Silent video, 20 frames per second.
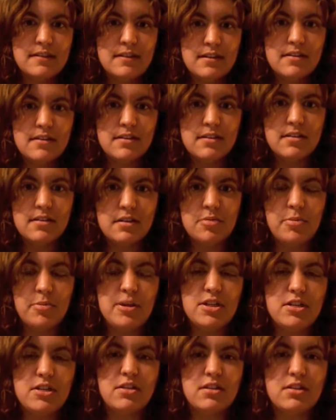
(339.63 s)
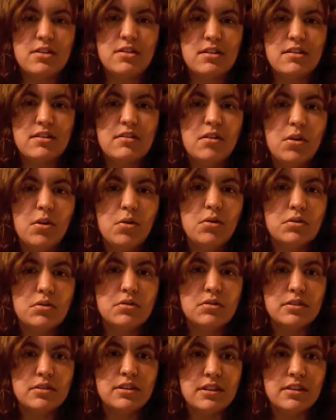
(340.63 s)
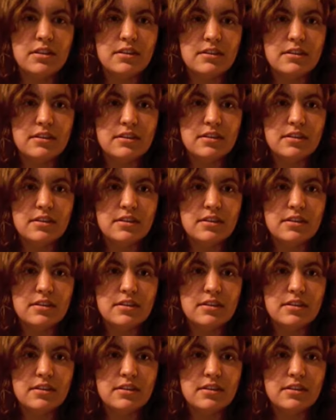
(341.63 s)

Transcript: suspicious and old and,